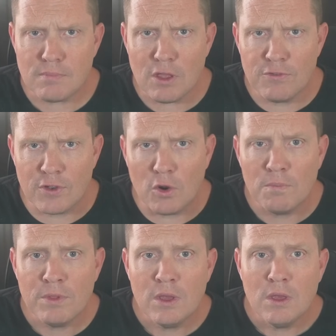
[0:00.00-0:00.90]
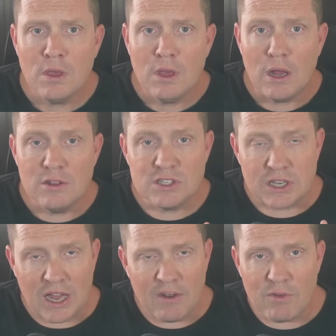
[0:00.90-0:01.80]
So to
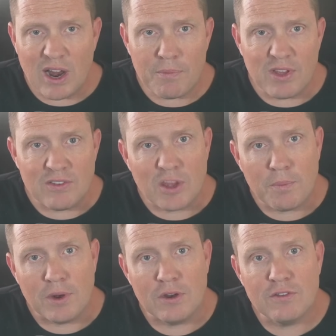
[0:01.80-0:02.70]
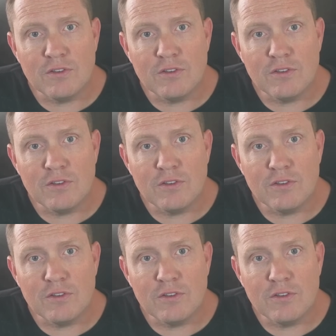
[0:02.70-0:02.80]
kind of wrap things up here,